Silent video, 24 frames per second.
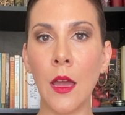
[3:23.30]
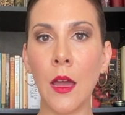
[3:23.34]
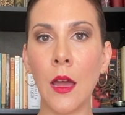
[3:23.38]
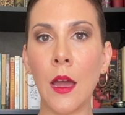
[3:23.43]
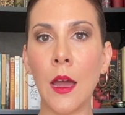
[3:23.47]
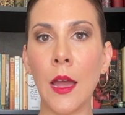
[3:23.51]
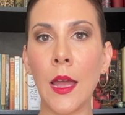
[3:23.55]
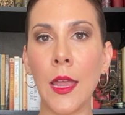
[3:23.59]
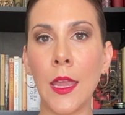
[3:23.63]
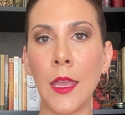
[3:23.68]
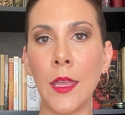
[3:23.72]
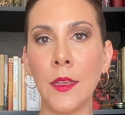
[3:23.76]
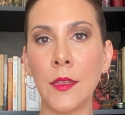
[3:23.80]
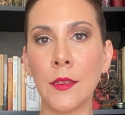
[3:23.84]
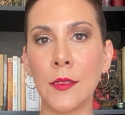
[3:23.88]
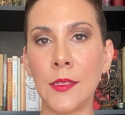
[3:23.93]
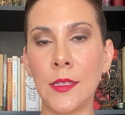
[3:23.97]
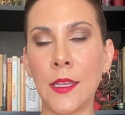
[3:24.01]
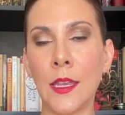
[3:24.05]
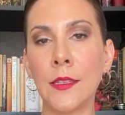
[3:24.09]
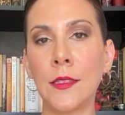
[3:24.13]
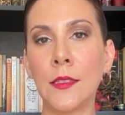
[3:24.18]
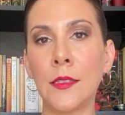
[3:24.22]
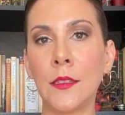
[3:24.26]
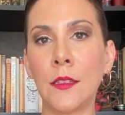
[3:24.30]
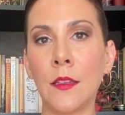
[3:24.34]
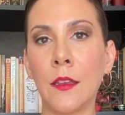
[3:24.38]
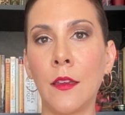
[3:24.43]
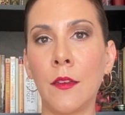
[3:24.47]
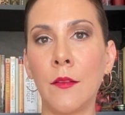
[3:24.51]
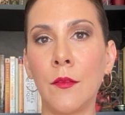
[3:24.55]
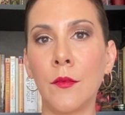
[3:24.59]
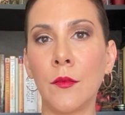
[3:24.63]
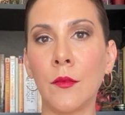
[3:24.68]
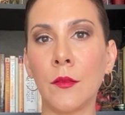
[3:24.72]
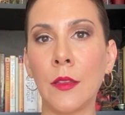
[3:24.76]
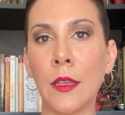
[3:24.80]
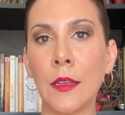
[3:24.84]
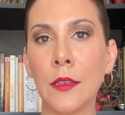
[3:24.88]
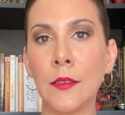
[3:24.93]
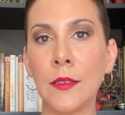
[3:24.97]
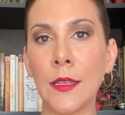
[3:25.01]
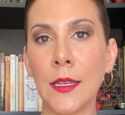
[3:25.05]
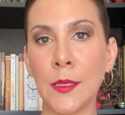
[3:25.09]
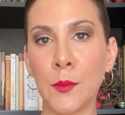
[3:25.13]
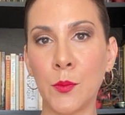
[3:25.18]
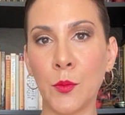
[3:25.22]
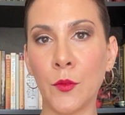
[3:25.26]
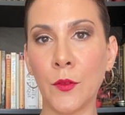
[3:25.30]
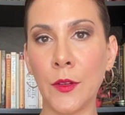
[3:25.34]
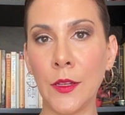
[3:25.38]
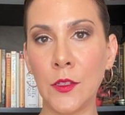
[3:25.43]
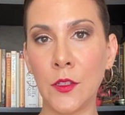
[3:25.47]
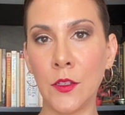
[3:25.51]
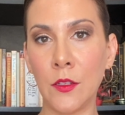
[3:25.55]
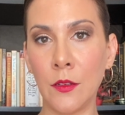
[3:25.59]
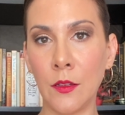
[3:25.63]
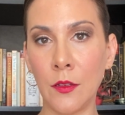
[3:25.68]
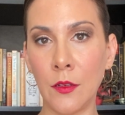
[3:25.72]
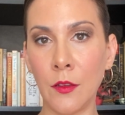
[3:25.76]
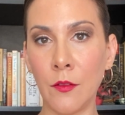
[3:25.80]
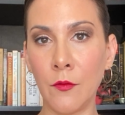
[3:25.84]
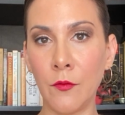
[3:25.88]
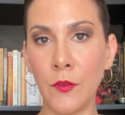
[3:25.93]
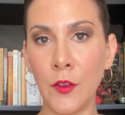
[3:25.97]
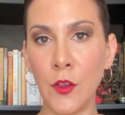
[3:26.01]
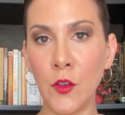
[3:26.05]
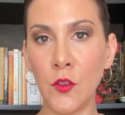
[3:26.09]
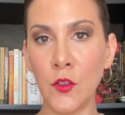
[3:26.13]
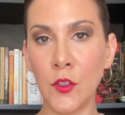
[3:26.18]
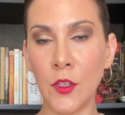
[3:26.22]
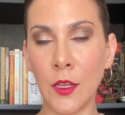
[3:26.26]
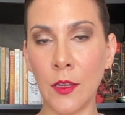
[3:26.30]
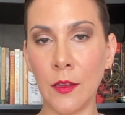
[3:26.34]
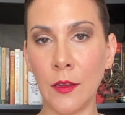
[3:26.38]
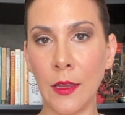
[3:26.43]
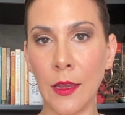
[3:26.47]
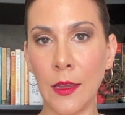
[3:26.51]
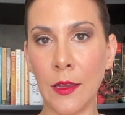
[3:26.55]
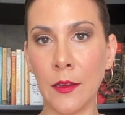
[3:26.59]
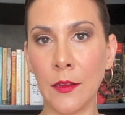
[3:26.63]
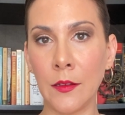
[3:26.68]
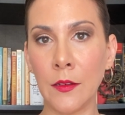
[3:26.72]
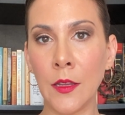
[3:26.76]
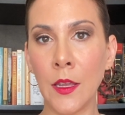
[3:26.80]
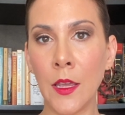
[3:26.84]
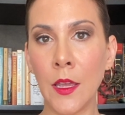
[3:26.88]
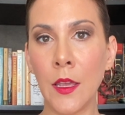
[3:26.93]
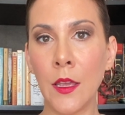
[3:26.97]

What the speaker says: I sensed like desperation and confusion, and